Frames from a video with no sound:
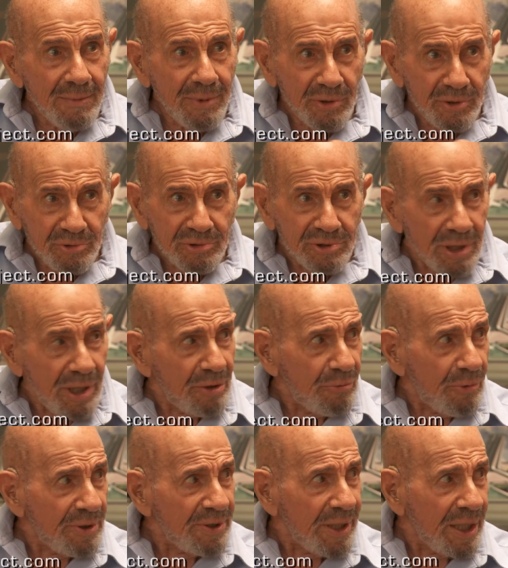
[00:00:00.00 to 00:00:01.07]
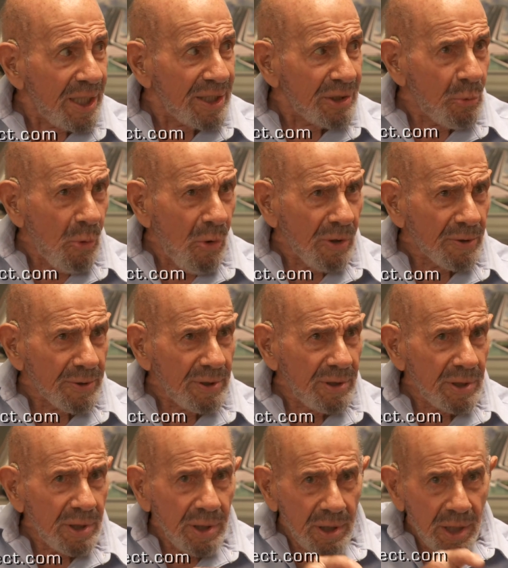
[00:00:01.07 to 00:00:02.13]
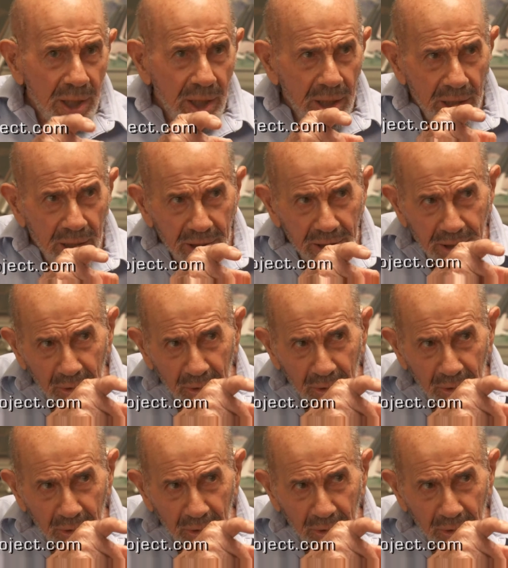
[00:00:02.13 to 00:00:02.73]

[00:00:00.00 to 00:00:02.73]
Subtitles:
But you start running out of water, hey,